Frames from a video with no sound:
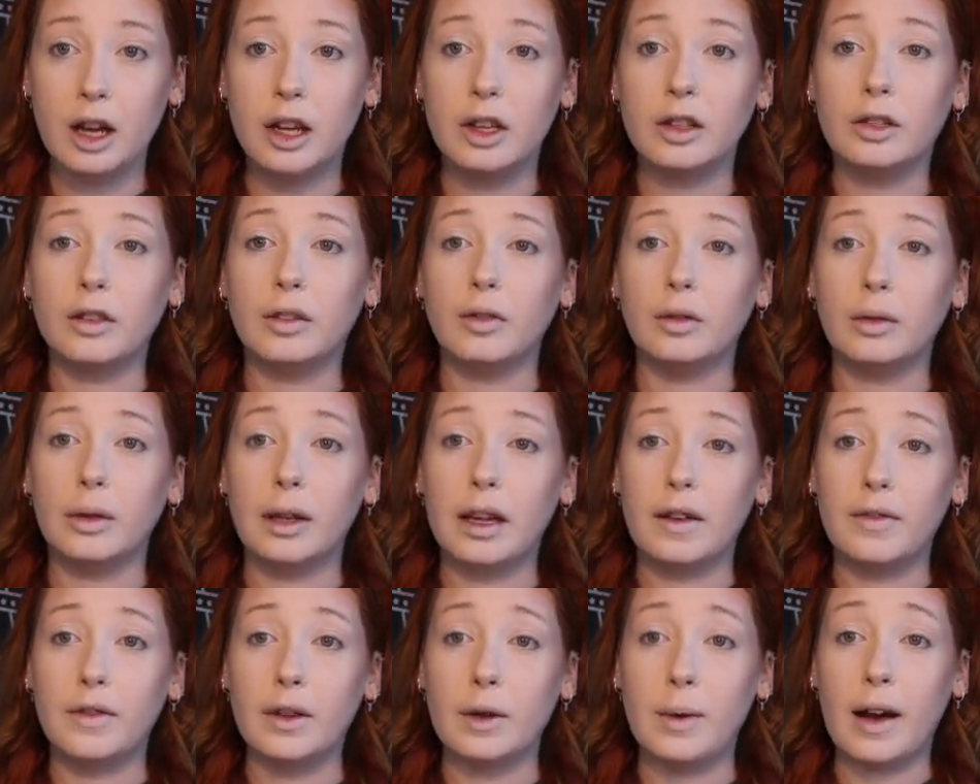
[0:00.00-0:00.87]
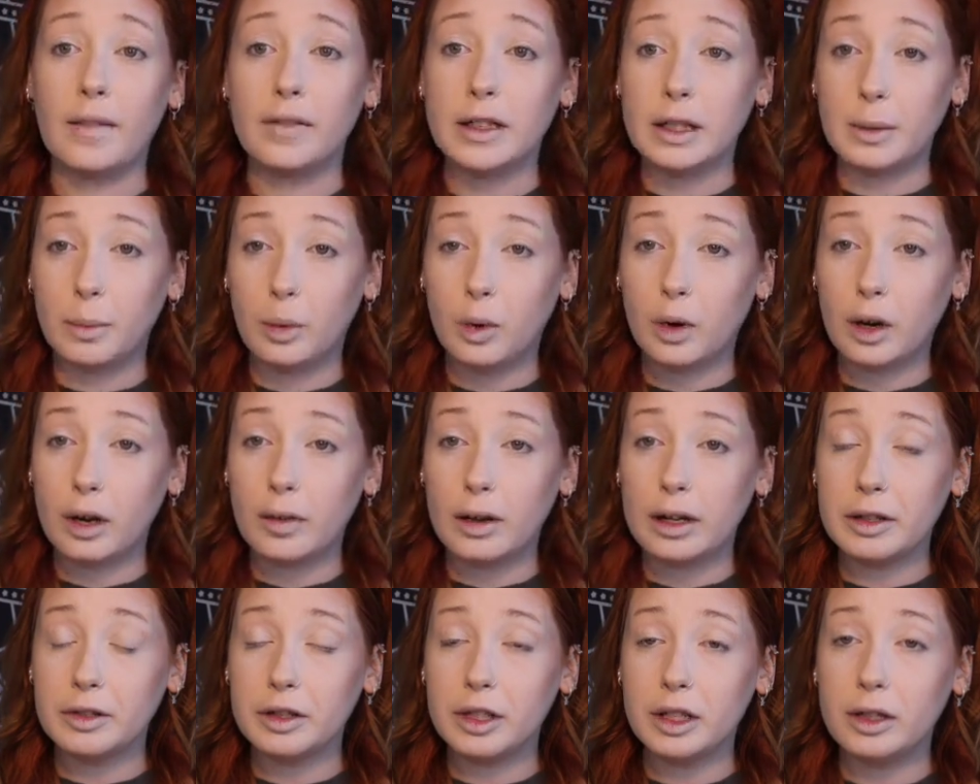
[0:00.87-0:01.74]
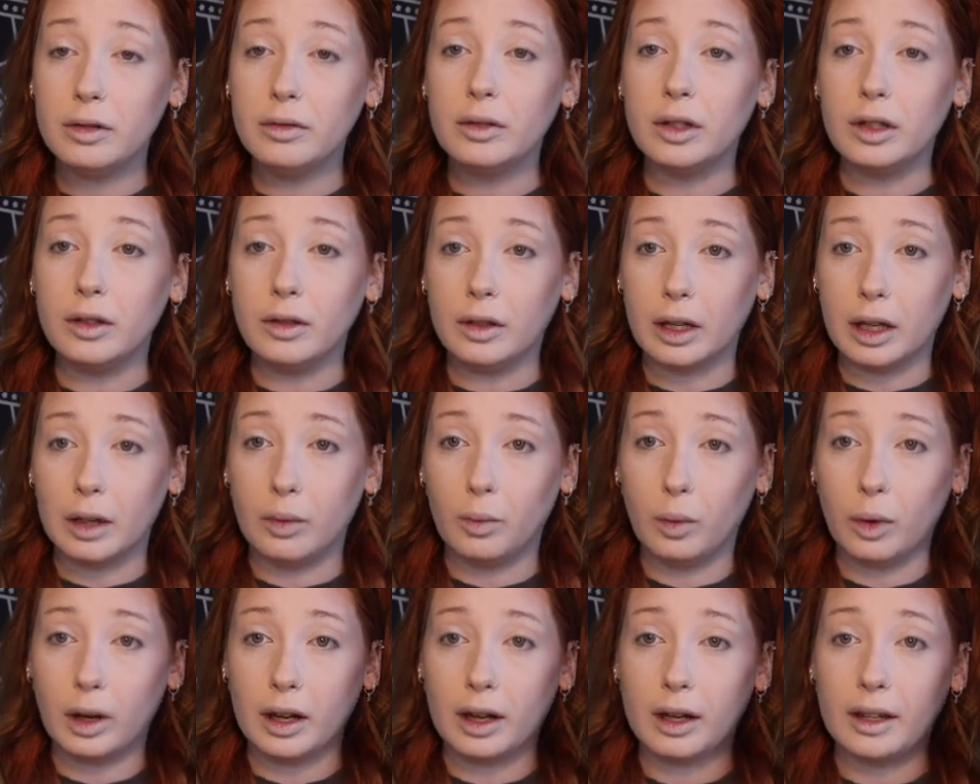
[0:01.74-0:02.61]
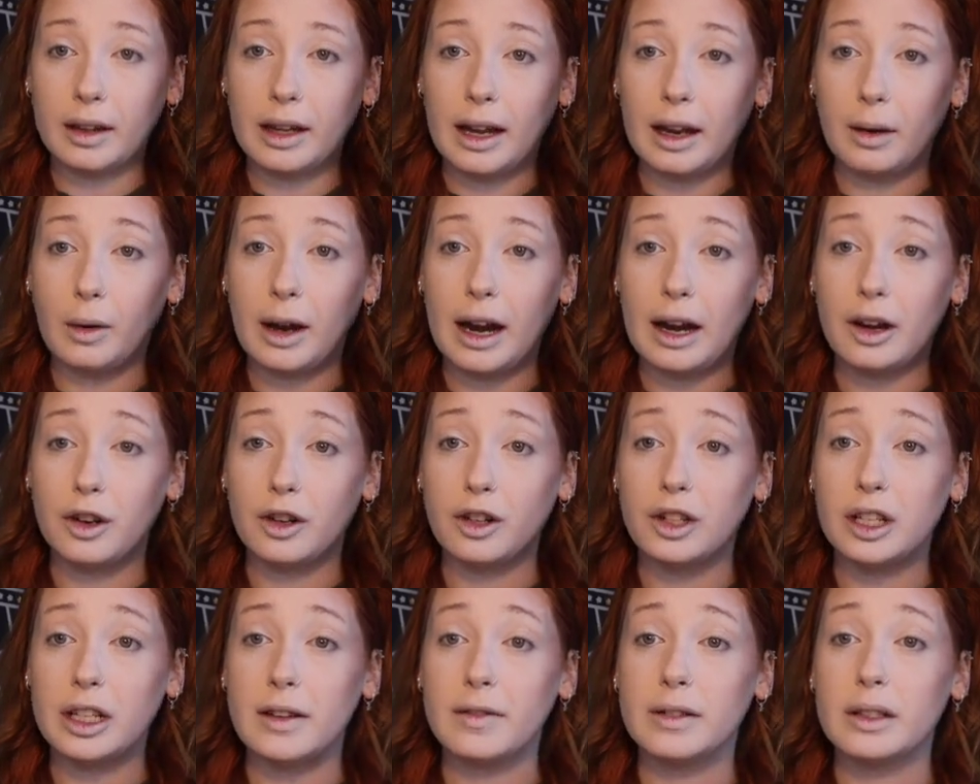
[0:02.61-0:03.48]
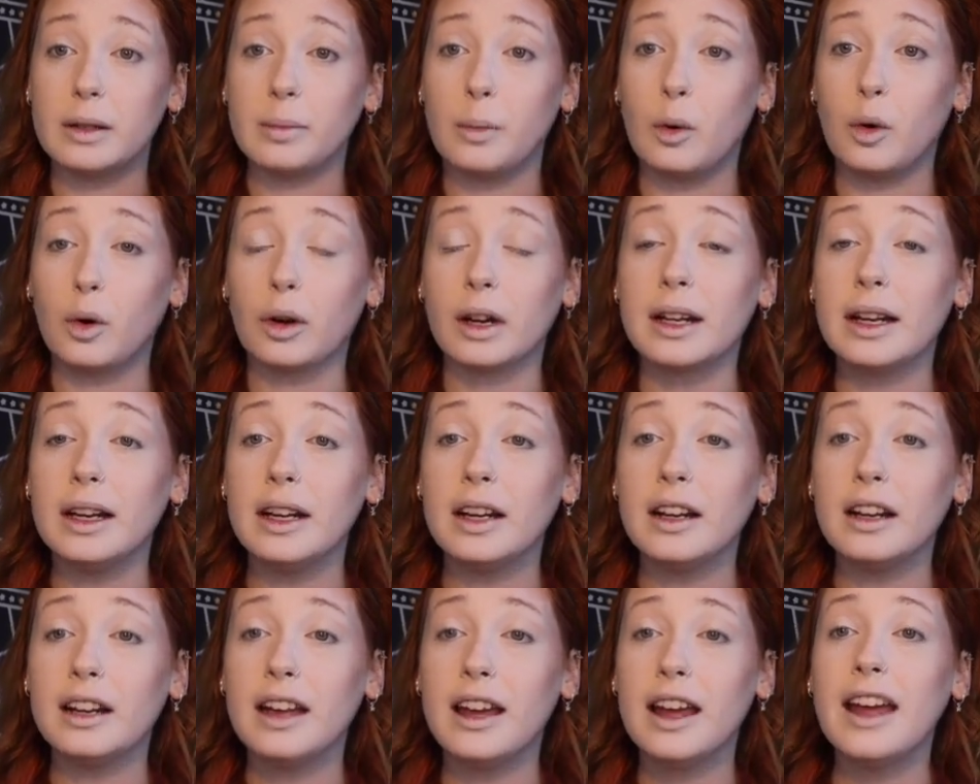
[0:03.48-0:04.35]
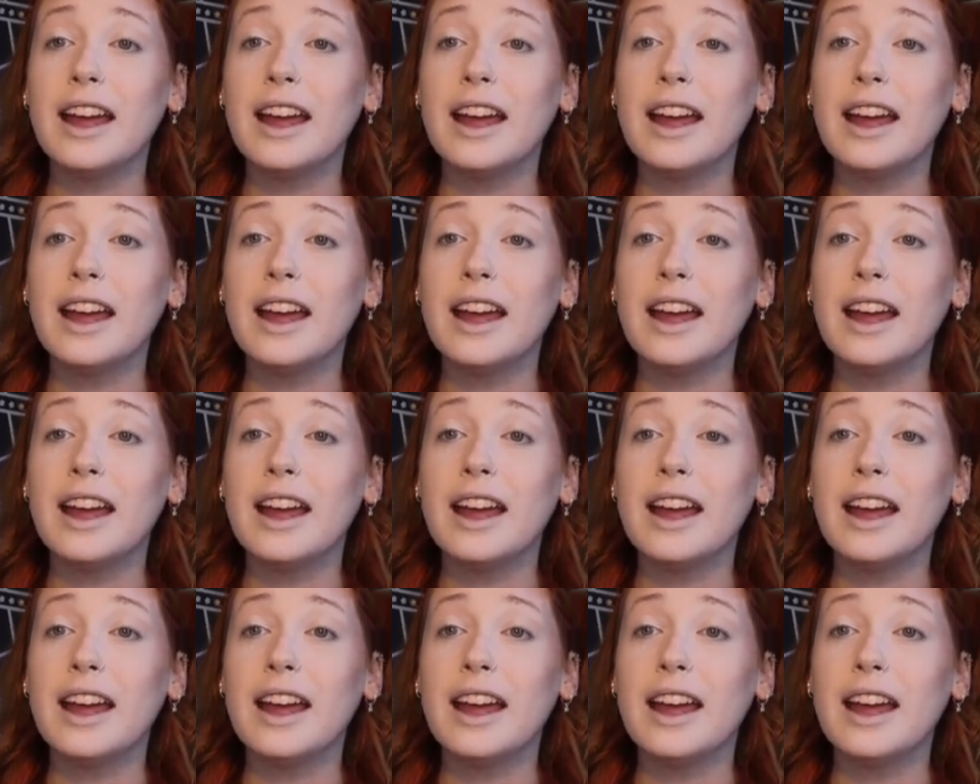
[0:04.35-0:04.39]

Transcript: So if you have support around you, you can work that energy of support in.